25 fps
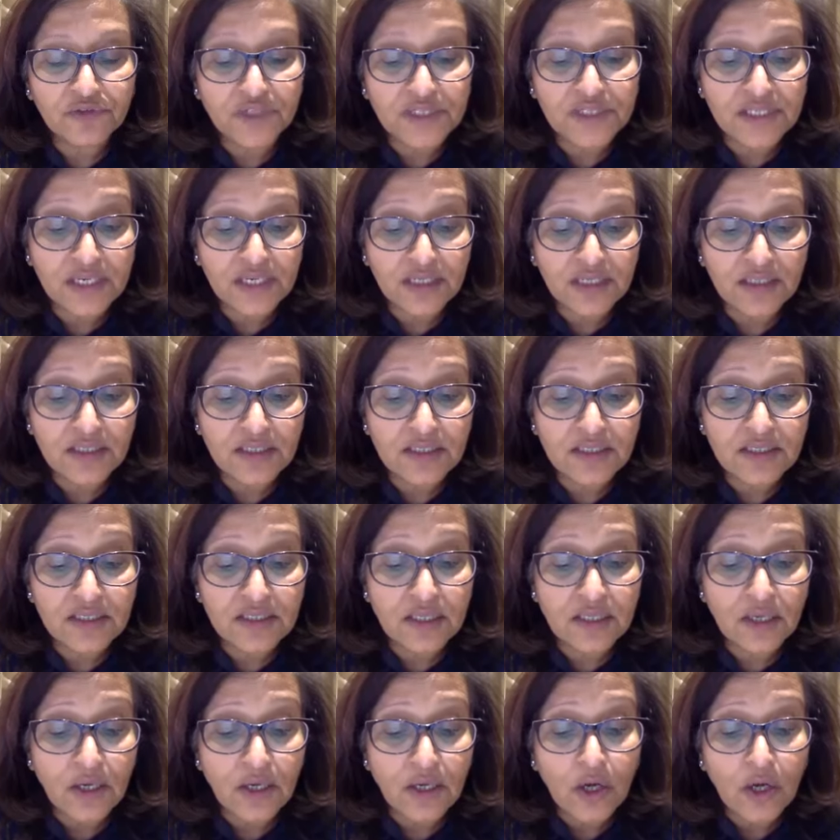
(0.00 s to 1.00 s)
results,
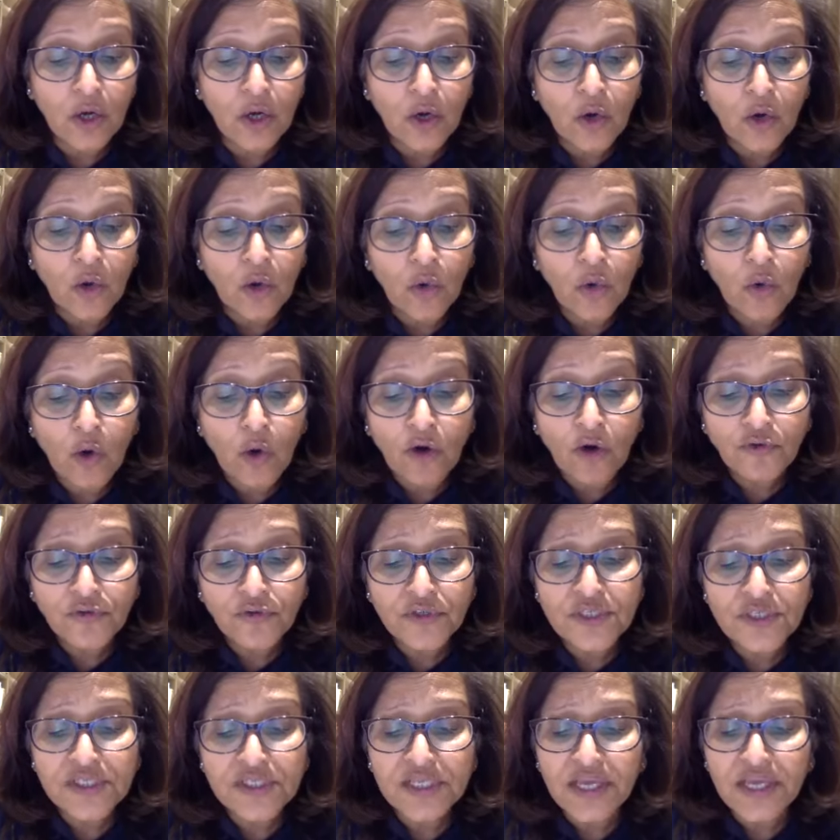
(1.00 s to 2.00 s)
who
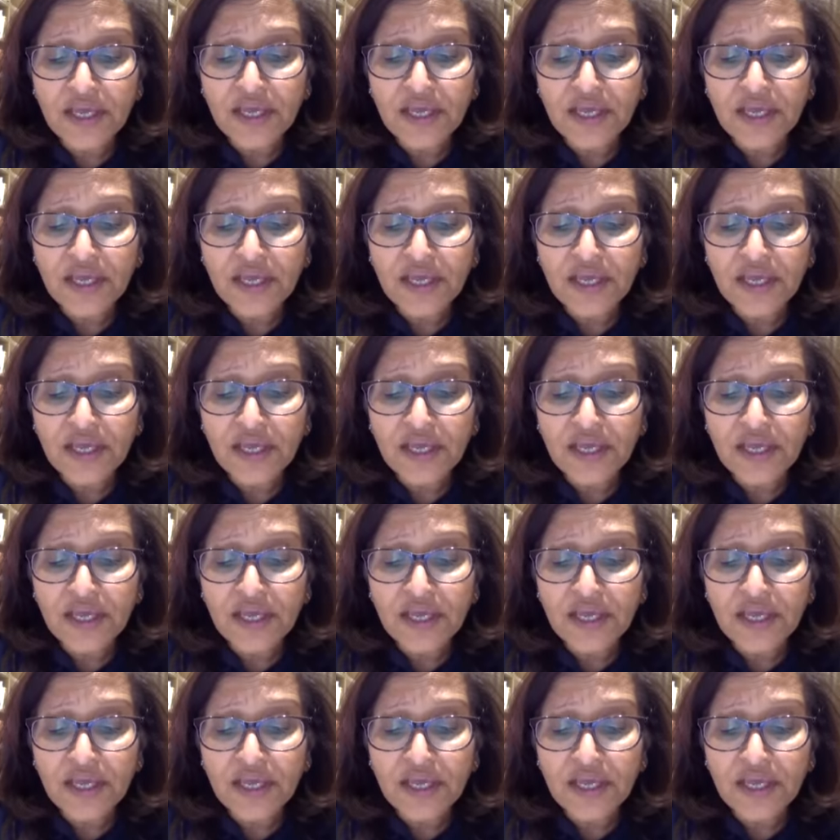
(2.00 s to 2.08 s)
offers